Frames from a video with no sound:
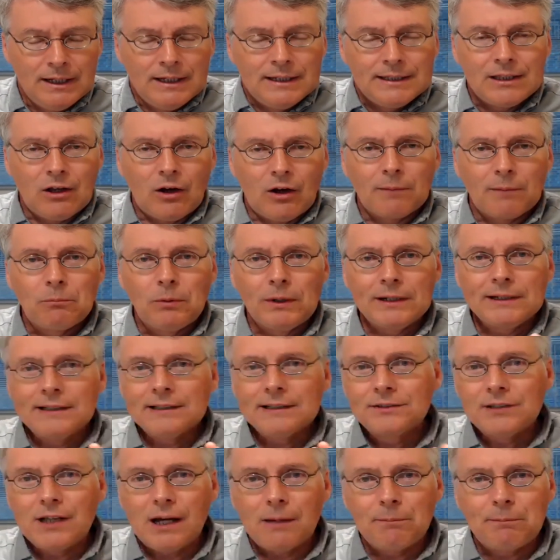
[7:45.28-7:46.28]
Now, I bring
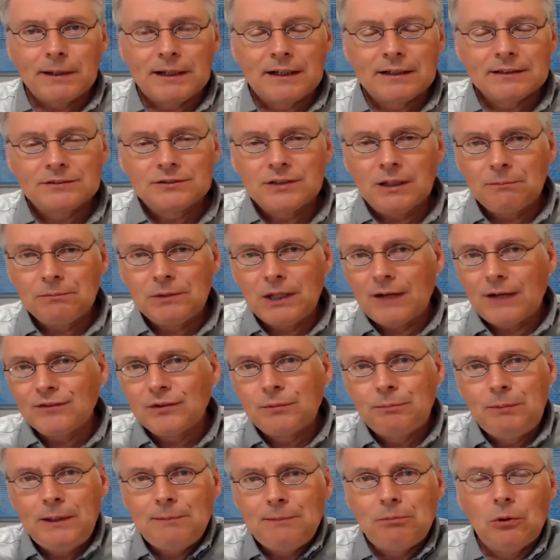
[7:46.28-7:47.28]
this up because sometimes
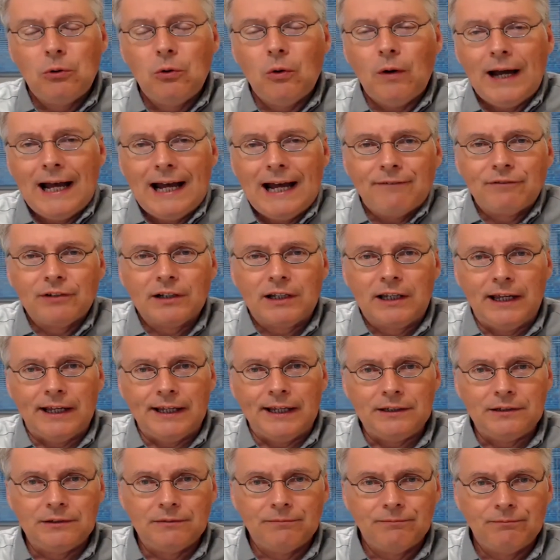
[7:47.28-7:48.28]
people who
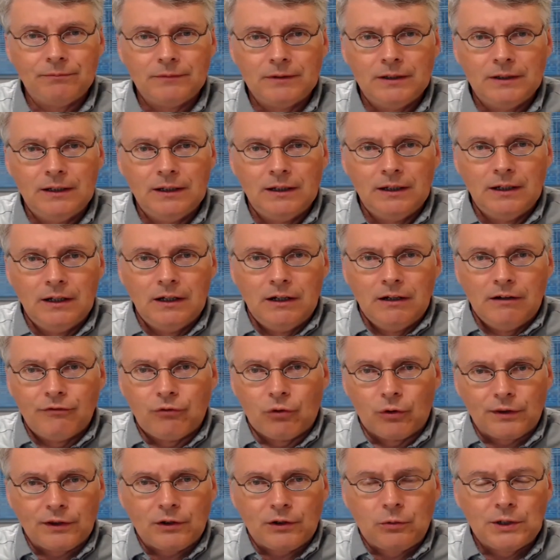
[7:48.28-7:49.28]
advocate
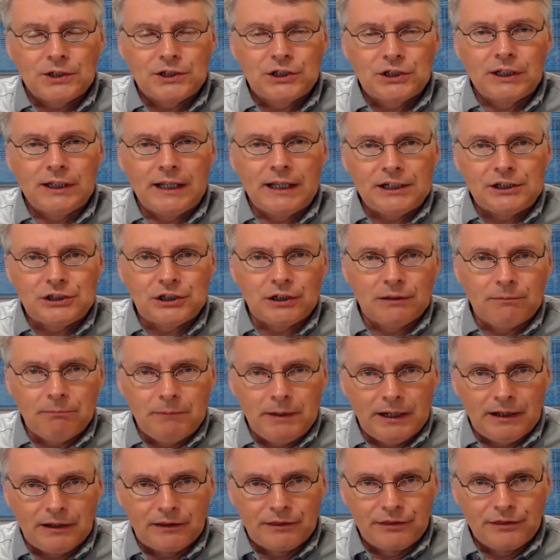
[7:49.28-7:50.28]
for the Christian nation
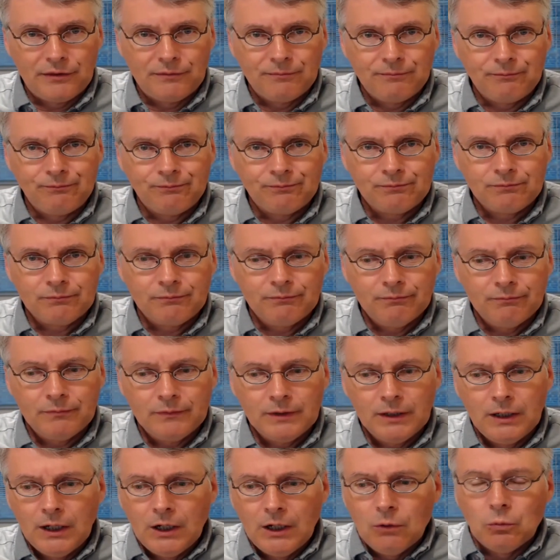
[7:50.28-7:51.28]
myth
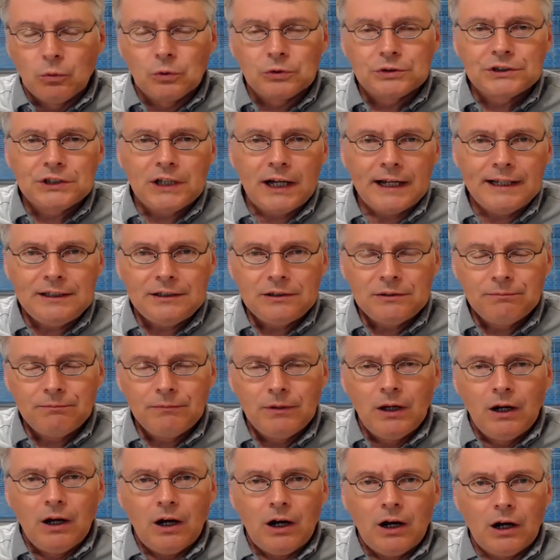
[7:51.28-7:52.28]
will cite
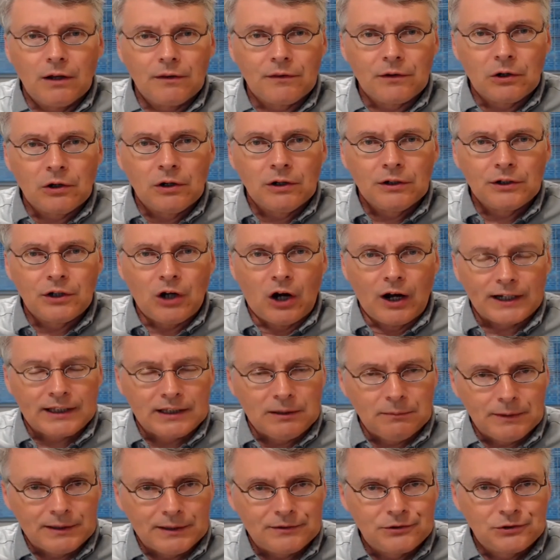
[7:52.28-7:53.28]
other
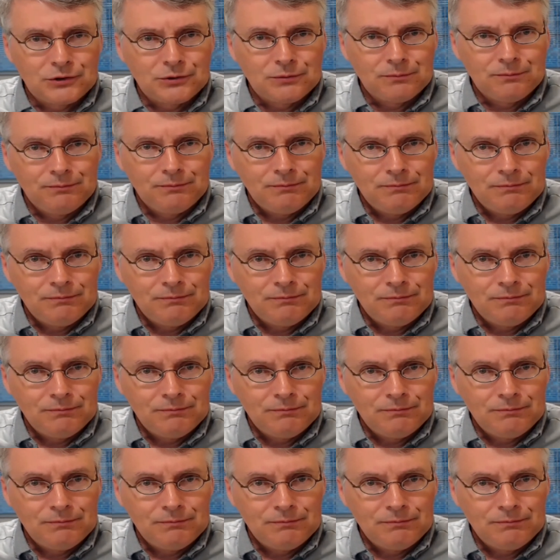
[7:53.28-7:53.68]
documents.